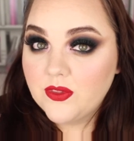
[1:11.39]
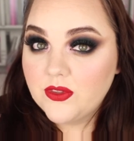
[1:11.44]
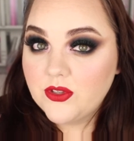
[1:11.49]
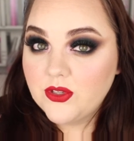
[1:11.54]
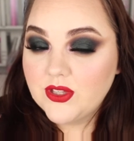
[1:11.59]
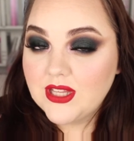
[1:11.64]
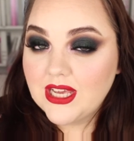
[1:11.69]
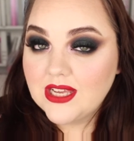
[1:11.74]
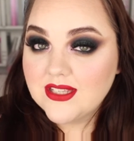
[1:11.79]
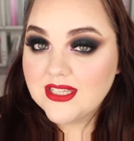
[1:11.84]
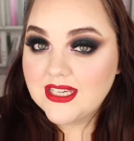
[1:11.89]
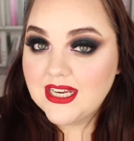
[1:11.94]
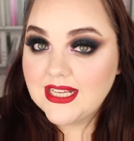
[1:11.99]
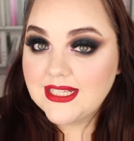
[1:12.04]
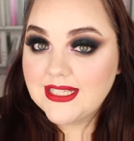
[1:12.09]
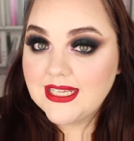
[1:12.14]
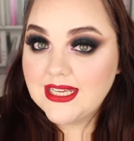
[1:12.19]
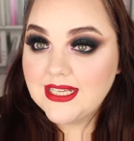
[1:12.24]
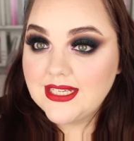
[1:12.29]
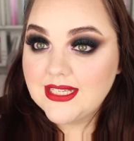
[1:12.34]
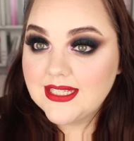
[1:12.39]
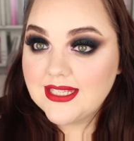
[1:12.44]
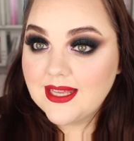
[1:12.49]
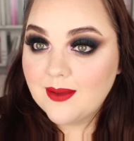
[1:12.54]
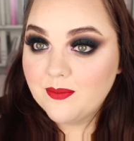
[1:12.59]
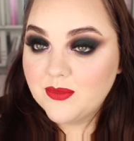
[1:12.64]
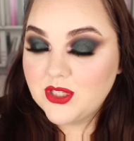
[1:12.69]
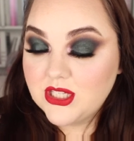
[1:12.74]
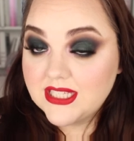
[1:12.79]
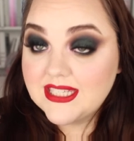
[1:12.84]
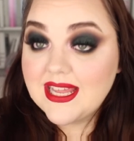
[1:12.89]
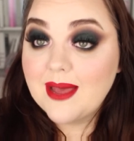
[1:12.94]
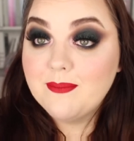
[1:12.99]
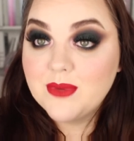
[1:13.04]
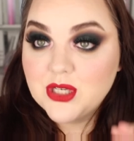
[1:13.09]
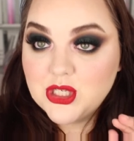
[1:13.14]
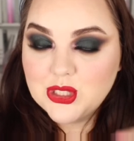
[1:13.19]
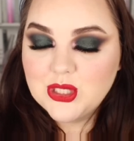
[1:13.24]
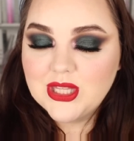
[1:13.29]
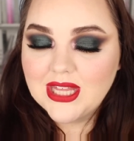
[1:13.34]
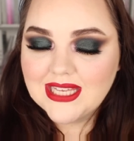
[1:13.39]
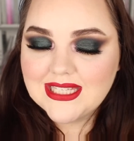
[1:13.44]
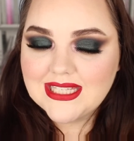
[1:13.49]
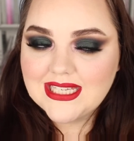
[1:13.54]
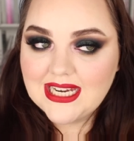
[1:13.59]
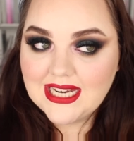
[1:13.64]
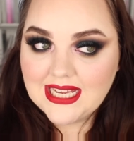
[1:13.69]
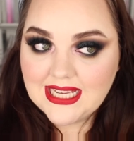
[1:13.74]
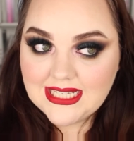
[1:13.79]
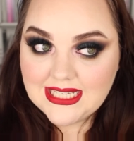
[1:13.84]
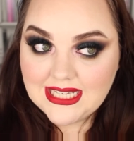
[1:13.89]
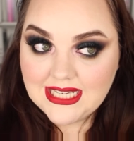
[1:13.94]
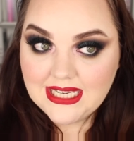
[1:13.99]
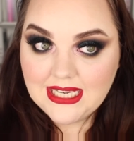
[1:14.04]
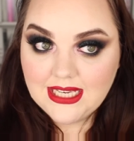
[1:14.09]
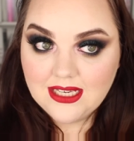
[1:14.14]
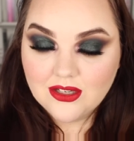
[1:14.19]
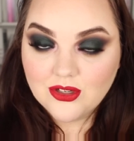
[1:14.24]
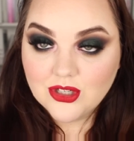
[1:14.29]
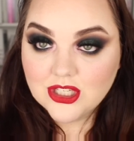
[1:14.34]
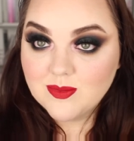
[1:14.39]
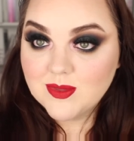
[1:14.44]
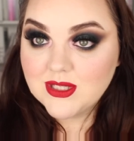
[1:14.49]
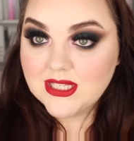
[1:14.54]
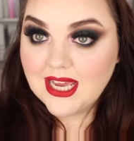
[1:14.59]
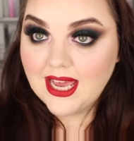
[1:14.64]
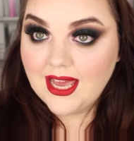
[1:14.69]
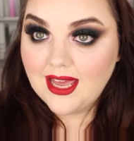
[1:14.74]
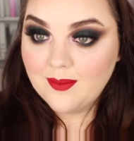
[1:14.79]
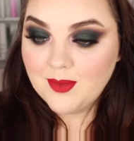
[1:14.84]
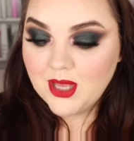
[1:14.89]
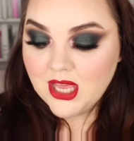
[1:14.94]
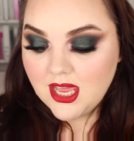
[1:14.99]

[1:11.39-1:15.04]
2018 December 2018 at Christmas time,